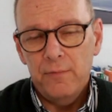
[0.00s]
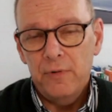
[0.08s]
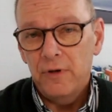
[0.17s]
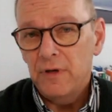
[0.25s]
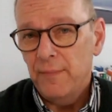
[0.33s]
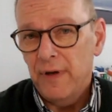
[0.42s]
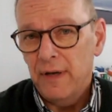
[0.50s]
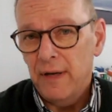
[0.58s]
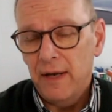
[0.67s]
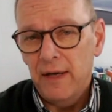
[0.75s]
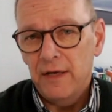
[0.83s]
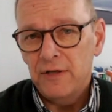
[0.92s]
bugging them. And
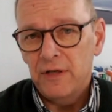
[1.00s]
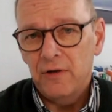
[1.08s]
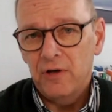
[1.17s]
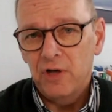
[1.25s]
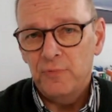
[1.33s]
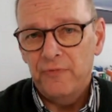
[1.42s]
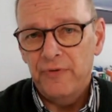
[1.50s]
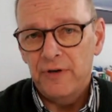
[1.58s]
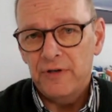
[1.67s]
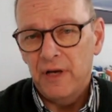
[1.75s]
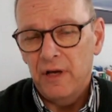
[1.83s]
I, as a college professor,